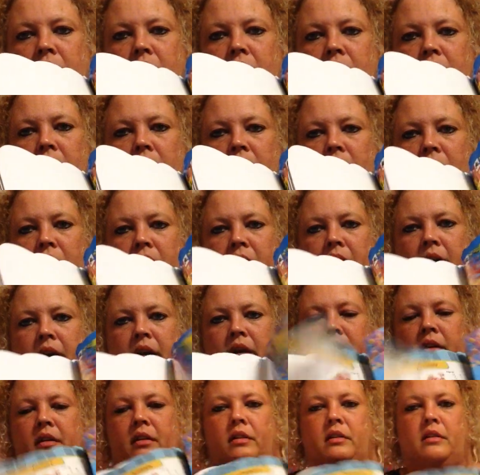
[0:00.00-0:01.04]
Look at all
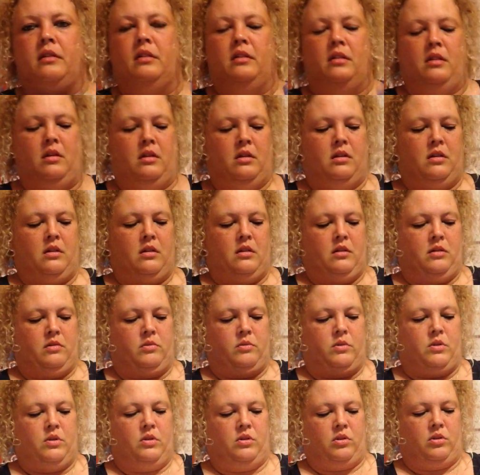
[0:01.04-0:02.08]
that.
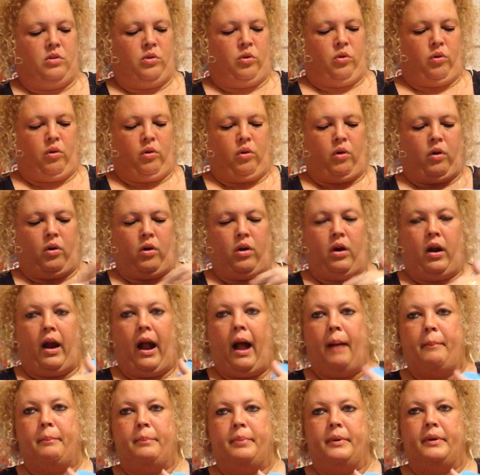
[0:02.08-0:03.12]
Oh,
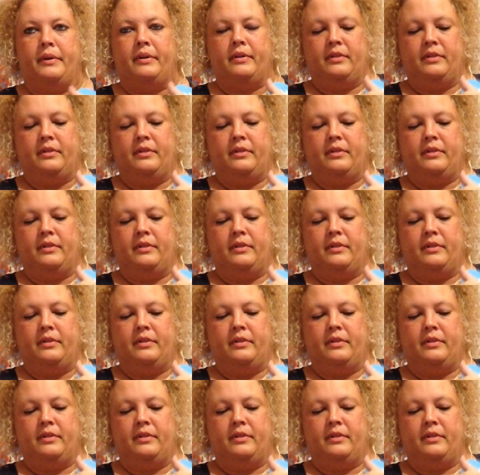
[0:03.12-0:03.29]
crap.